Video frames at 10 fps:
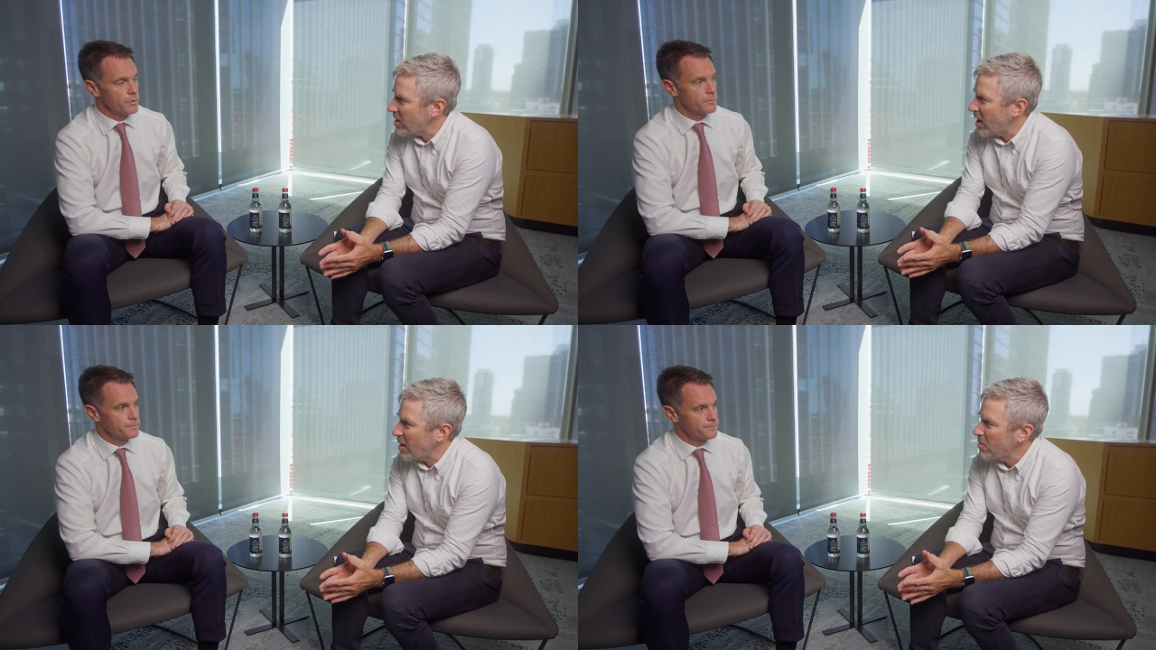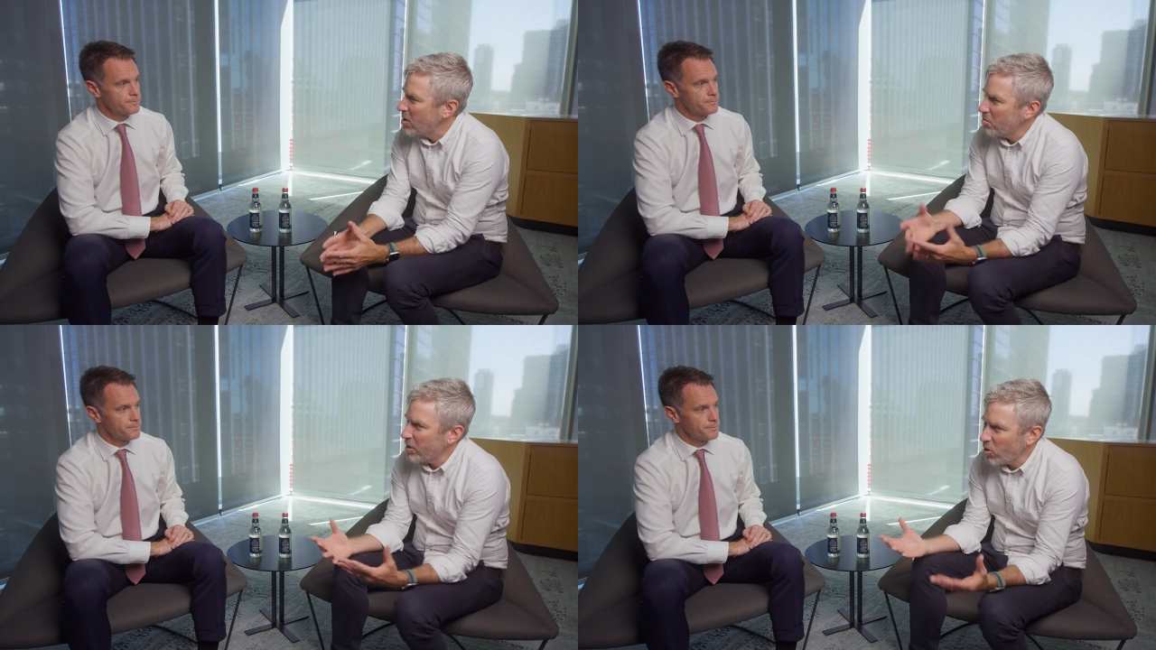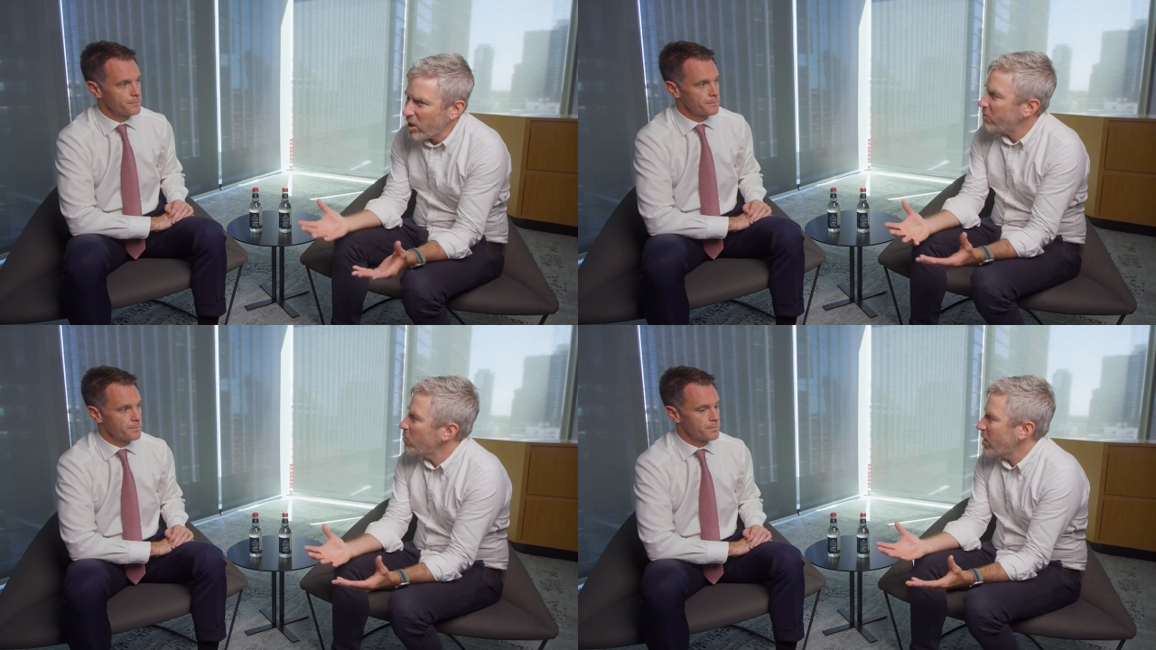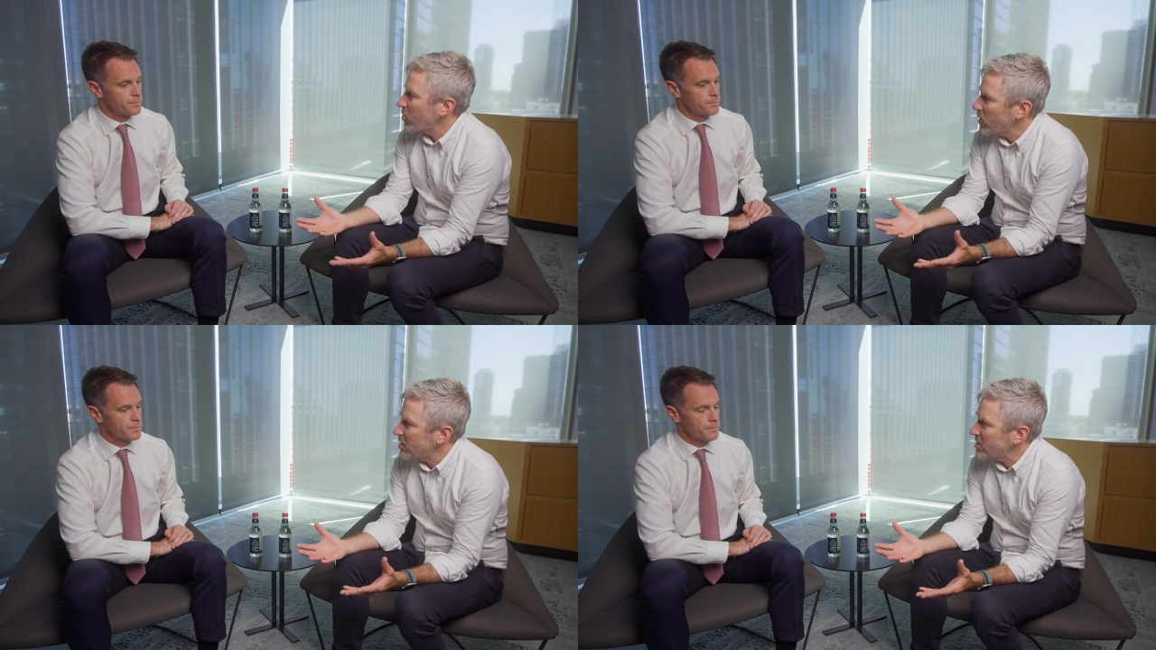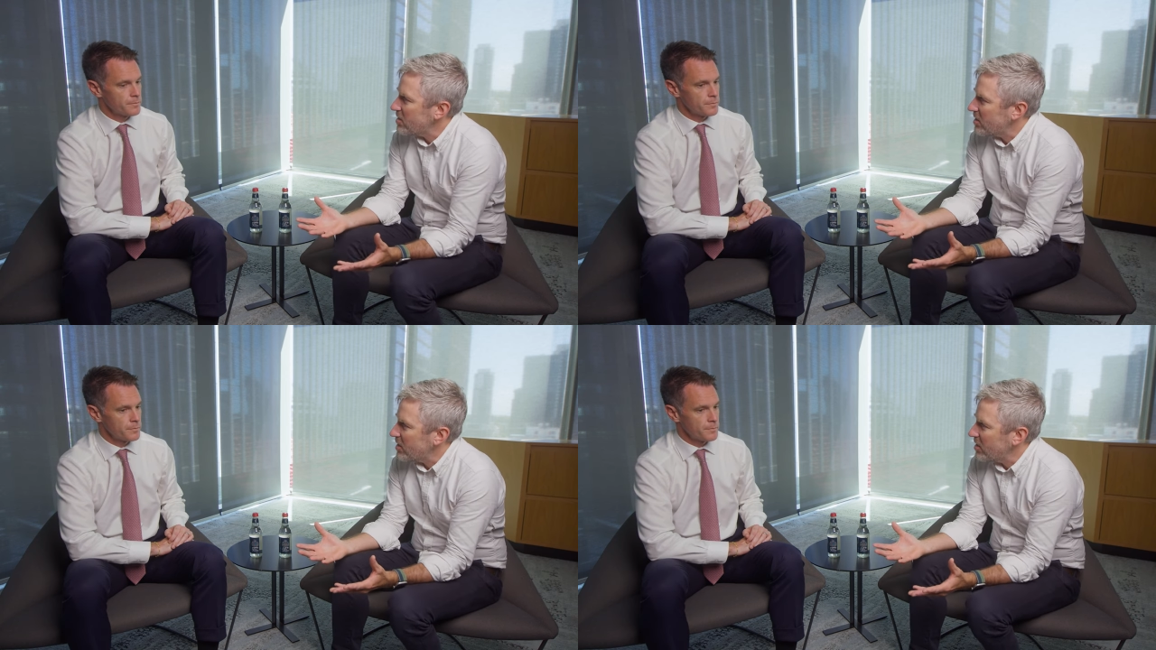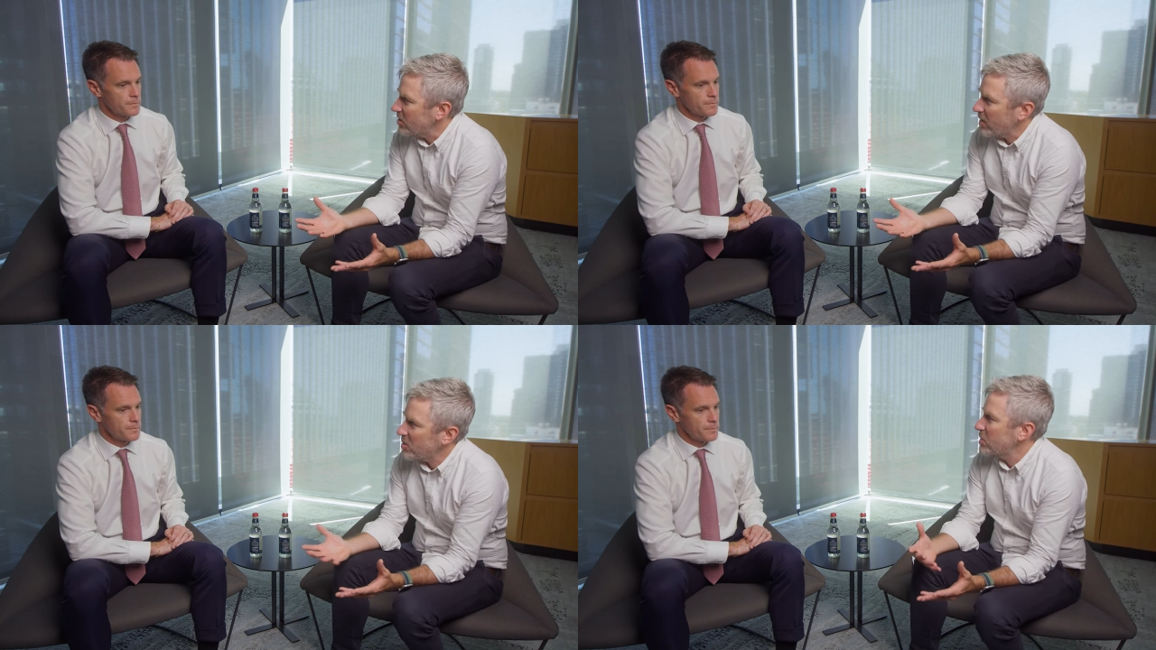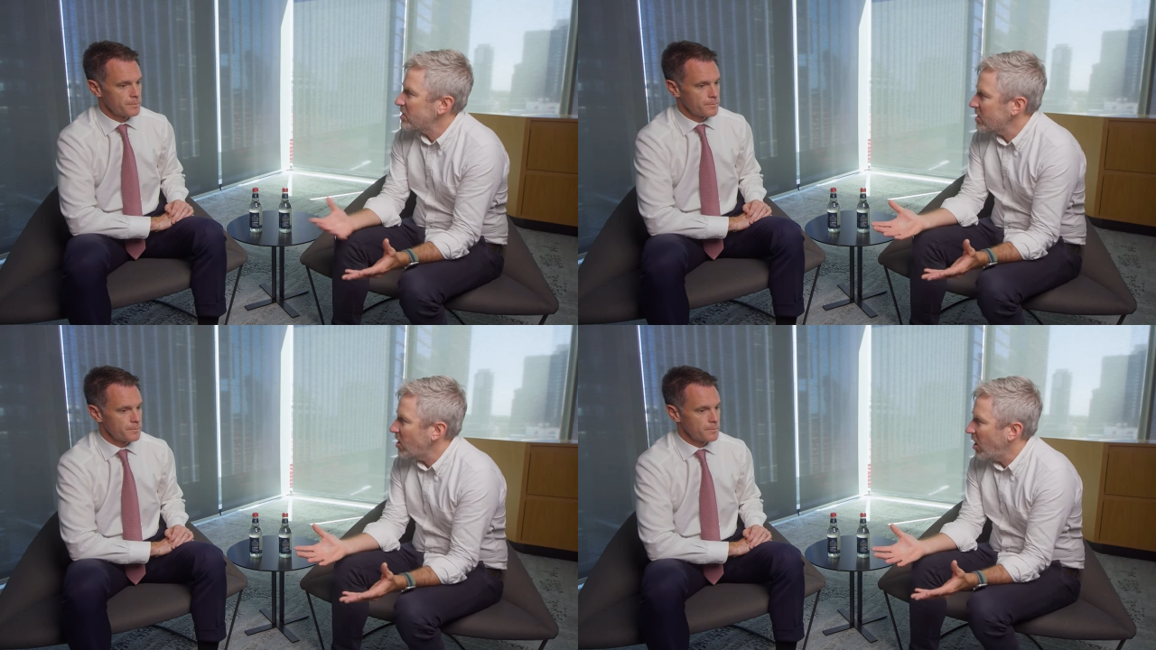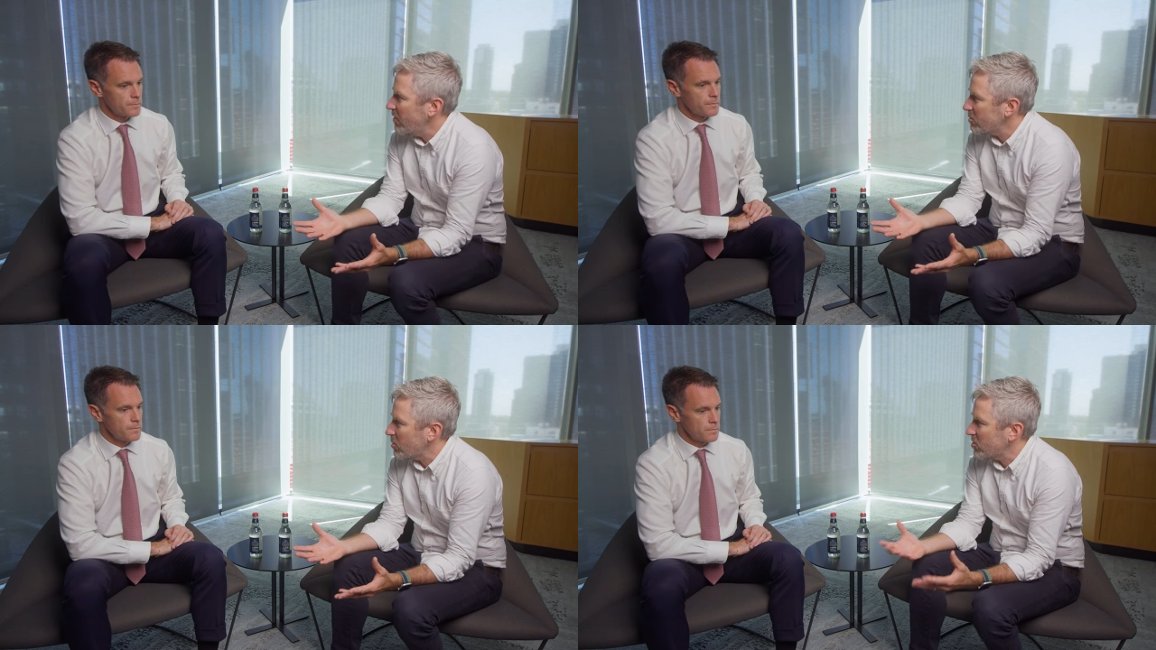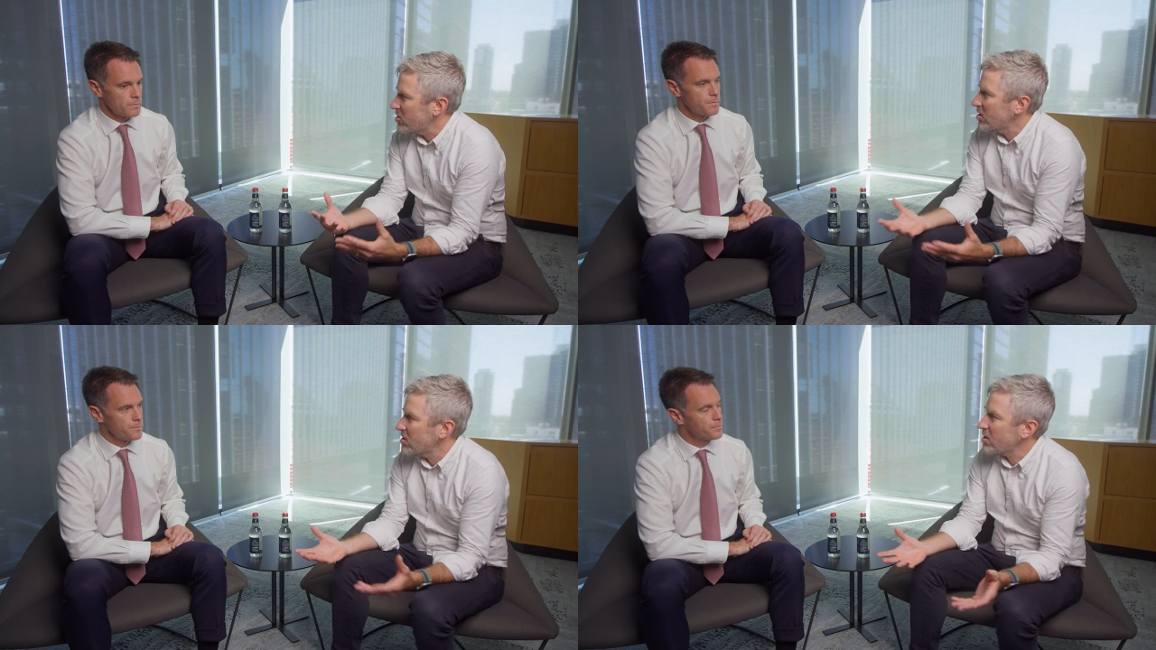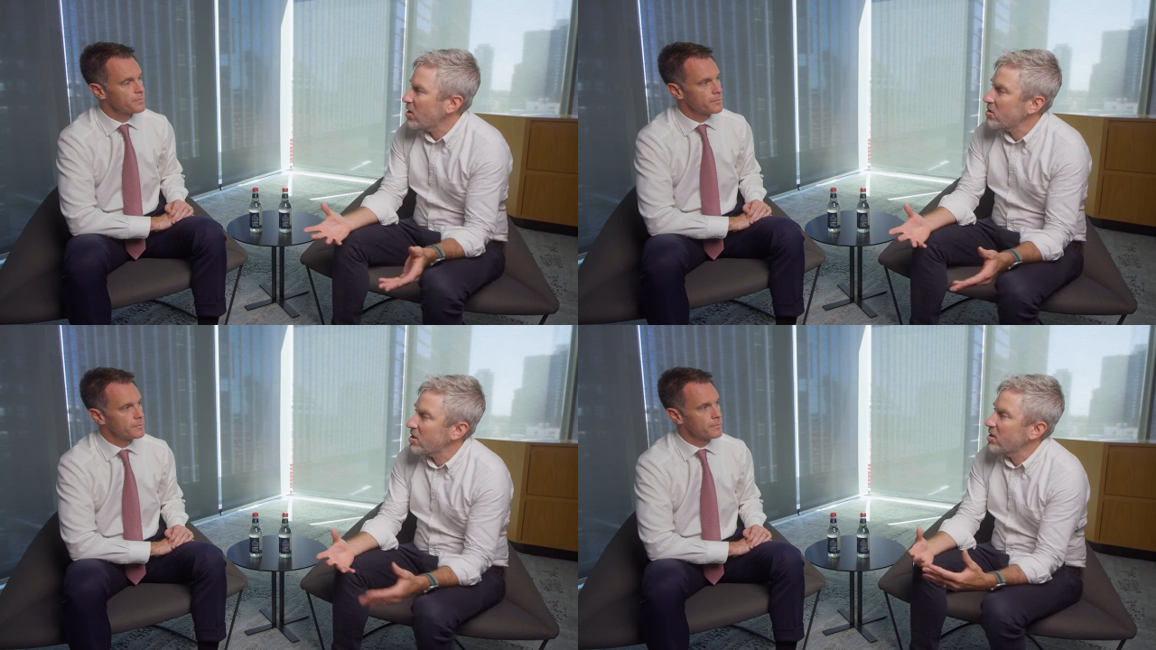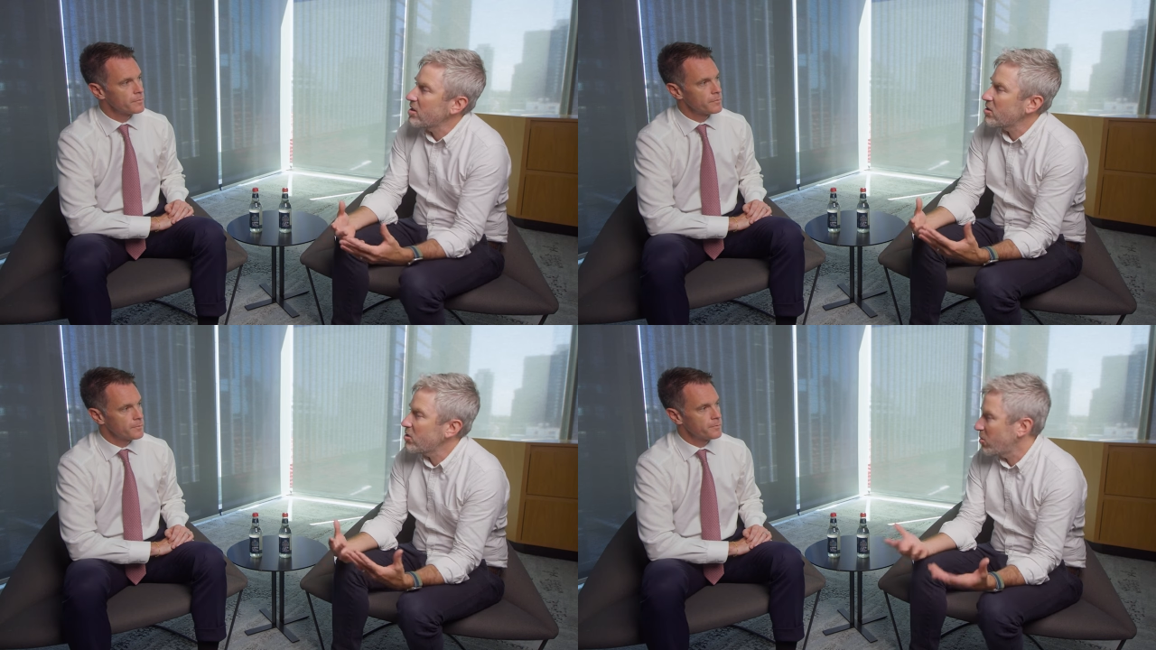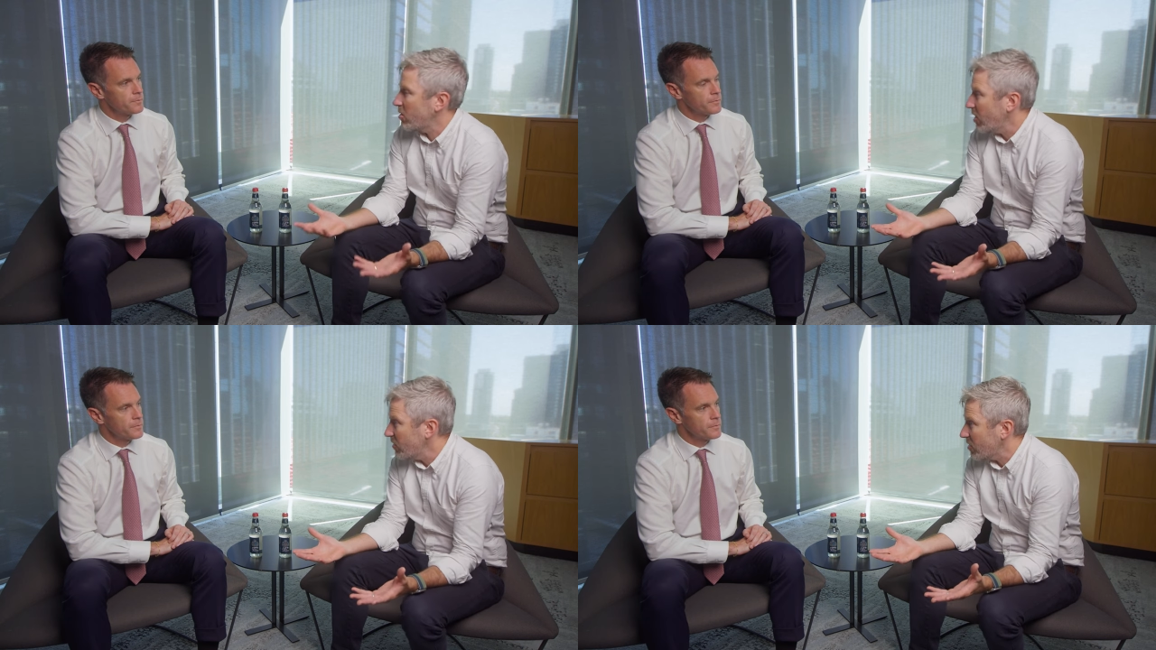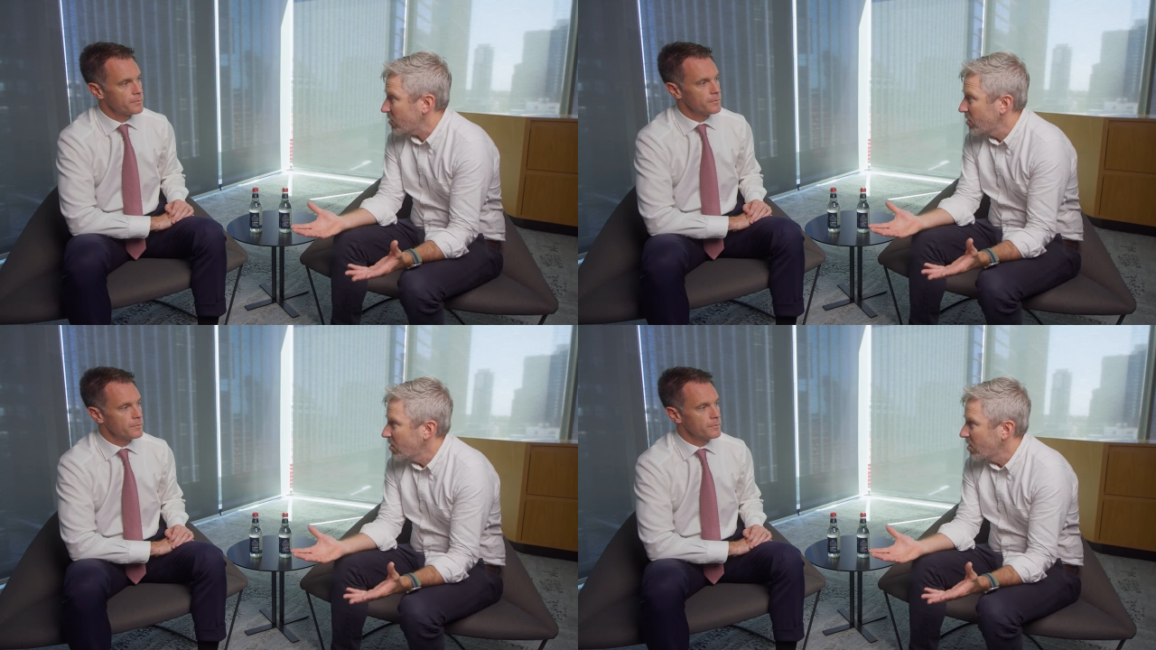Speaker 1: Sure. Um, but not everyone in Western Sydney who has busy lives watches it as closely as you or I do.